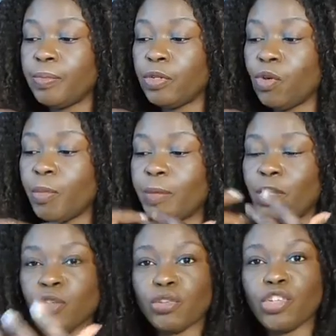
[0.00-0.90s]
maybe
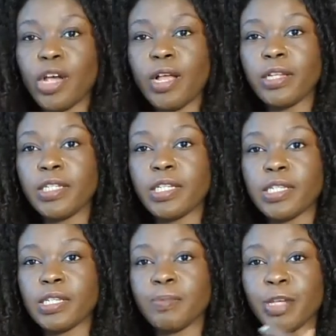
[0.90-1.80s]
your child
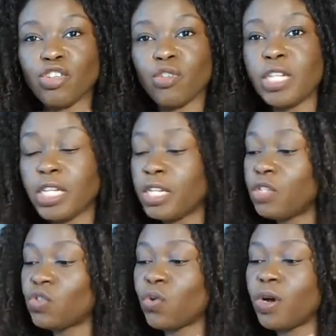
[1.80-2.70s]
is a special
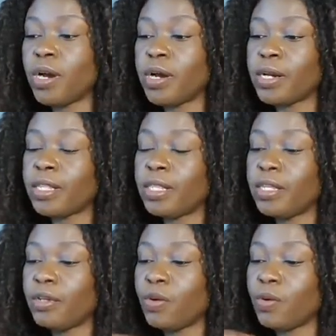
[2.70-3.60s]
needs, or,
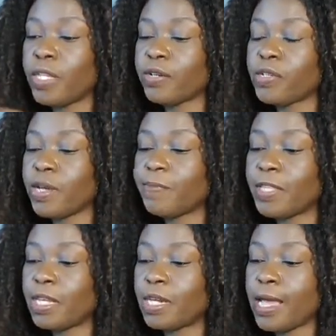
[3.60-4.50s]
there's
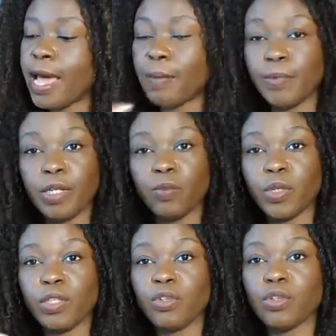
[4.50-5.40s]
something happening
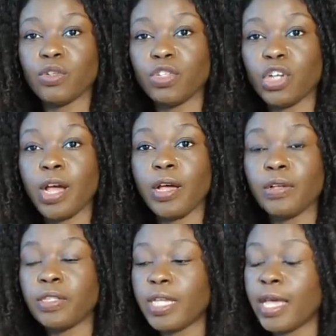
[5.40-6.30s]
with your
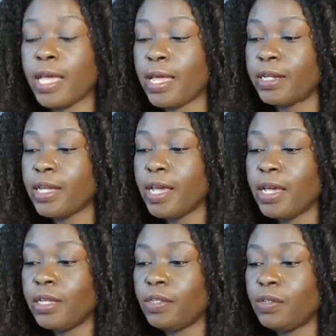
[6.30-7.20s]
child, and
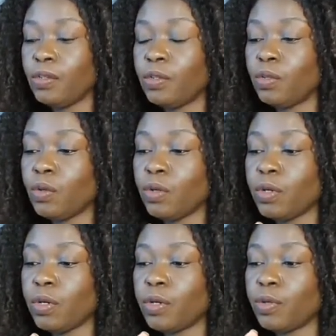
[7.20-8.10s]

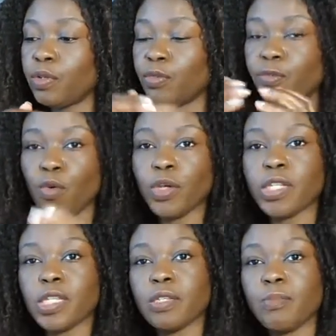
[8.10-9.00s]
your
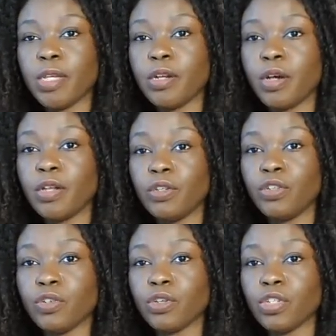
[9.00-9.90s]
focus has been
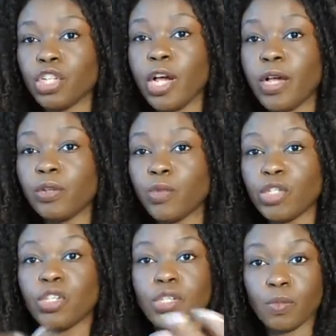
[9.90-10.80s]
on your child,
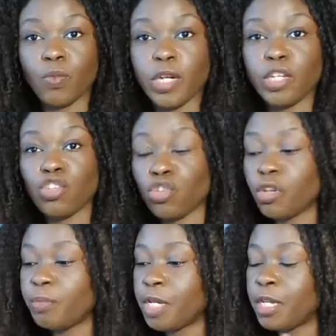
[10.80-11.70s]
which is what it
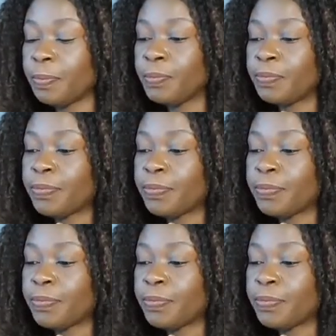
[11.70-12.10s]
should be.